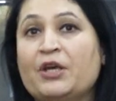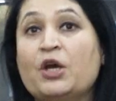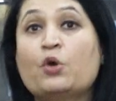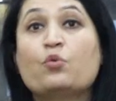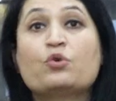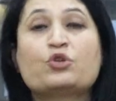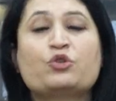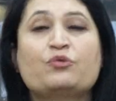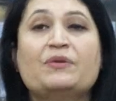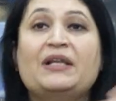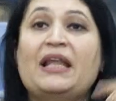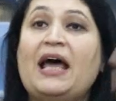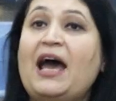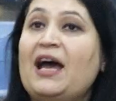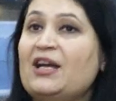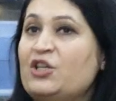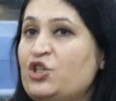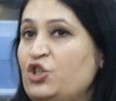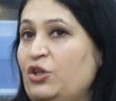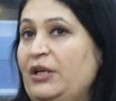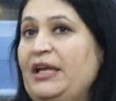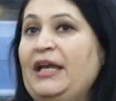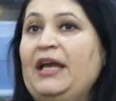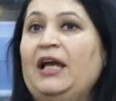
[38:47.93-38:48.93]
which will
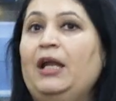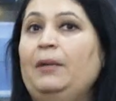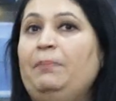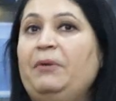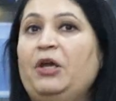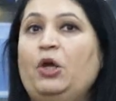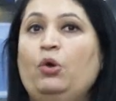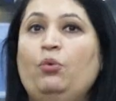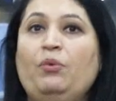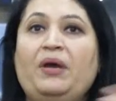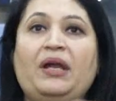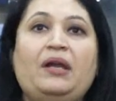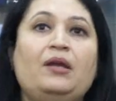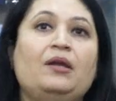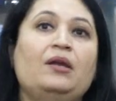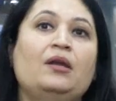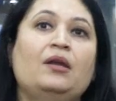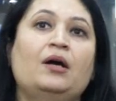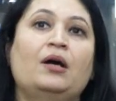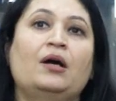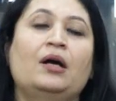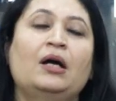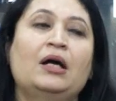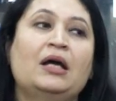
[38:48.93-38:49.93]
actually help you in
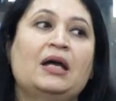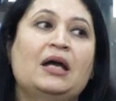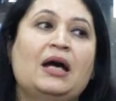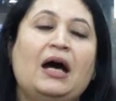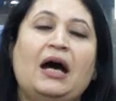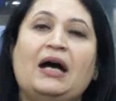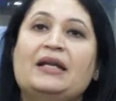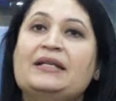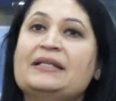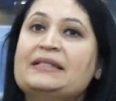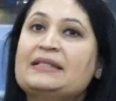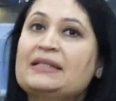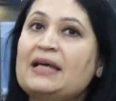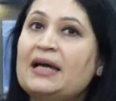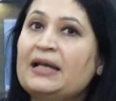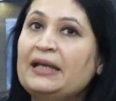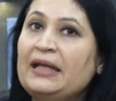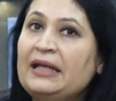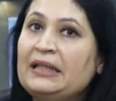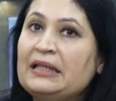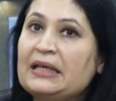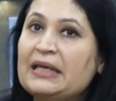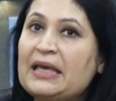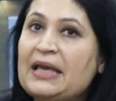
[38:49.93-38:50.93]

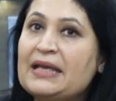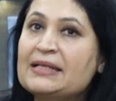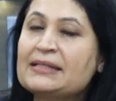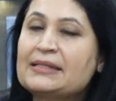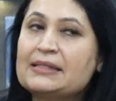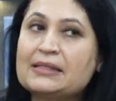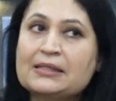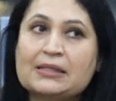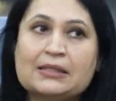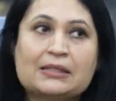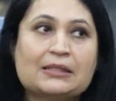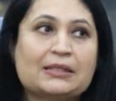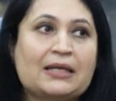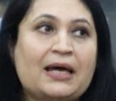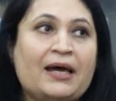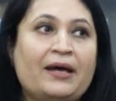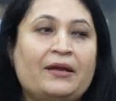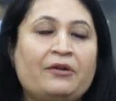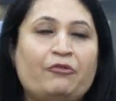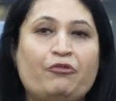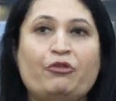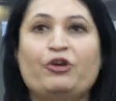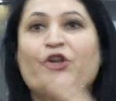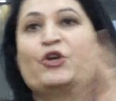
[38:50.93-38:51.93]
understanding the cases
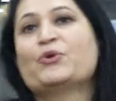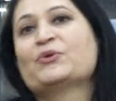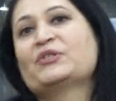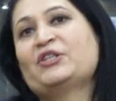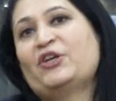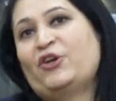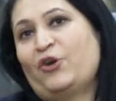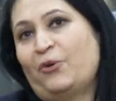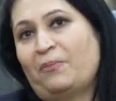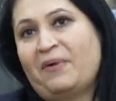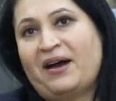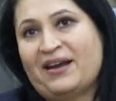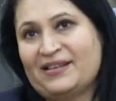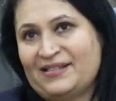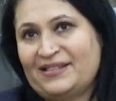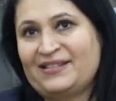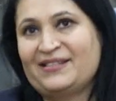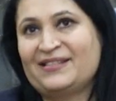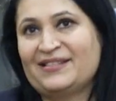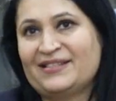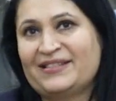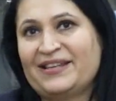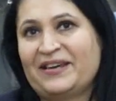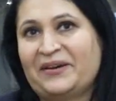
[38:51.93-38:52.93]
and reducing your
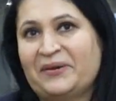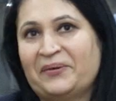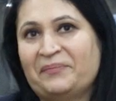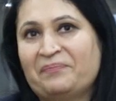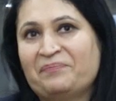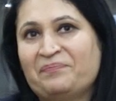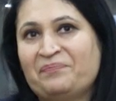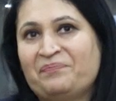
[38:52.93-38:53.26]
biasness here.